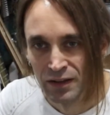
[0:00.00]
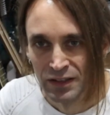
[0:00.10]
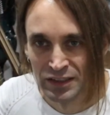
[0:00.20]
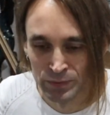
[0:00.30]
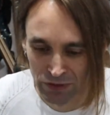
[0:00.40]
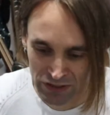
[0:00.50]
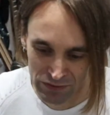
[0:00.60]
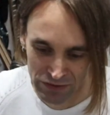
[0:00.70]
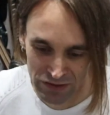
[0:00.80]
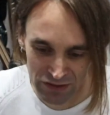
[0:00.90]
especially if
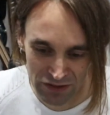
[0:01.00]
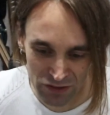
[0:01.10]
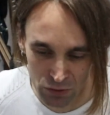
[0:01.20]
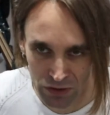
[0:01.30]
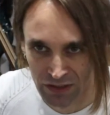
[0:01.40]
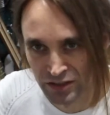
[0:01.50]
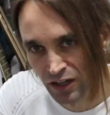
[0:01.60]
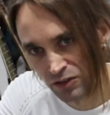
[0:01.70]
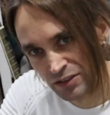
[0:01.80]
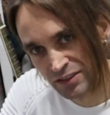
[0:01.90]
it's a distorted
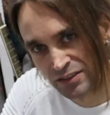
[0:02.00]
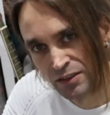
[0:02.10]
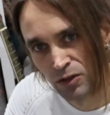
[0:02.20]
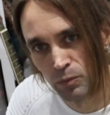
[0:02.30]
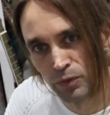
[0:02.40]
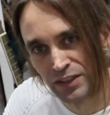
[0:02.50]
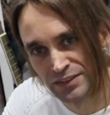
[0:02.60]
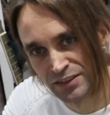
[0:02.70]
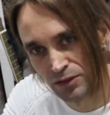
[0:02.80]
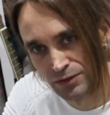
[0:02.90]
guitar, it's compressed,
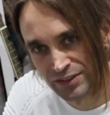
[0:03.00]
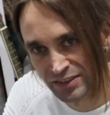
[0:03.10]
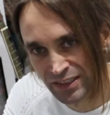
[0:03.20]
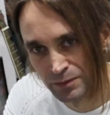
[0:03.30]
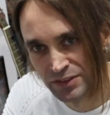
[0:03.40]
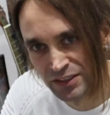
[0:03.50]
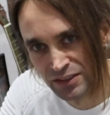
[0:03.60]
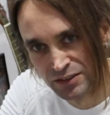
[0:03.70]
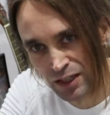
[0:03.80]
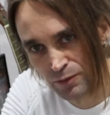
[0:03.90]
it's always the same signal,
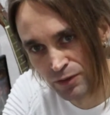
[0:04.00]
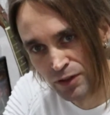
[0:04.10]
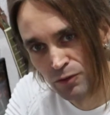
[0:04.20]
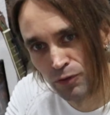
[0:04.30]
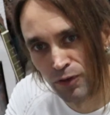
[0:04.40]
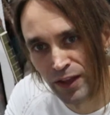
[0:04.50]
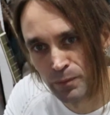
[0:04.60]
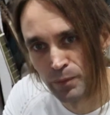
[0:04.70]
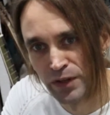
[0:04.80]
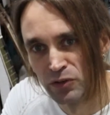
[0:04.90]
and you have, for that
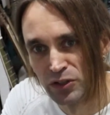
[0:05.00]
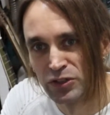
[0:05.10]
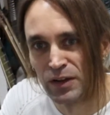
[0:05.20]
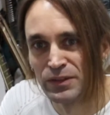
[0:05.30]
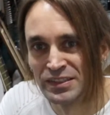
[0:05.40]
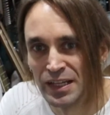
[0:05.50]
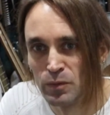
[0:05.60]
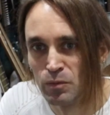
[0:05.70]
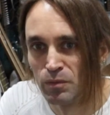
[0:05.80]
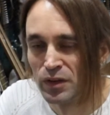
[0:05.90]
period, you have the same,